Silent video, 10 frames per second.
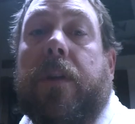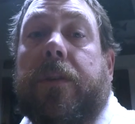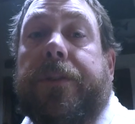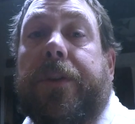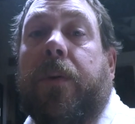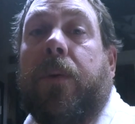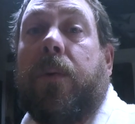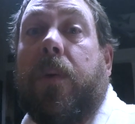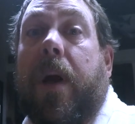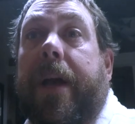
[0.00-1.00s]

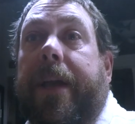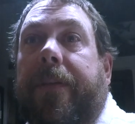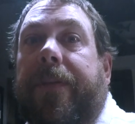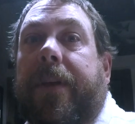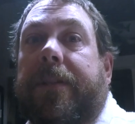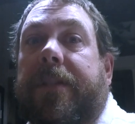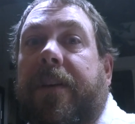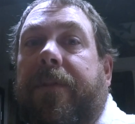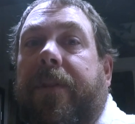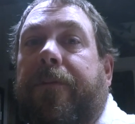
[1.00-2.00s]
So I got the
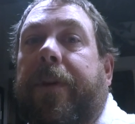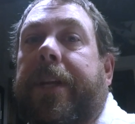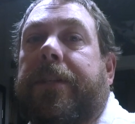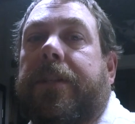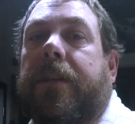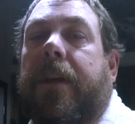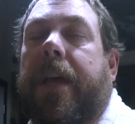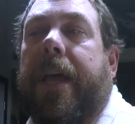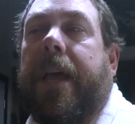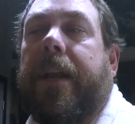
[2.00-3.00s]
stuff in the fridge
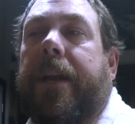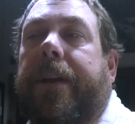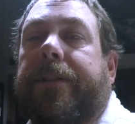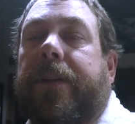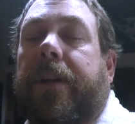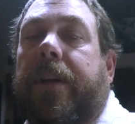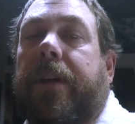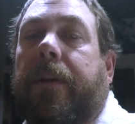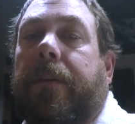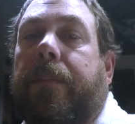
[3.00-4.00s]
and it's
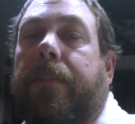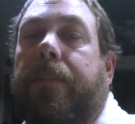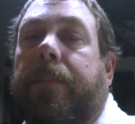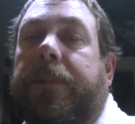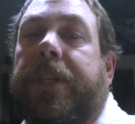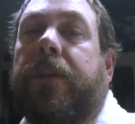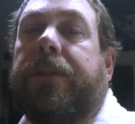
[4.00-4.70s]
gonna chill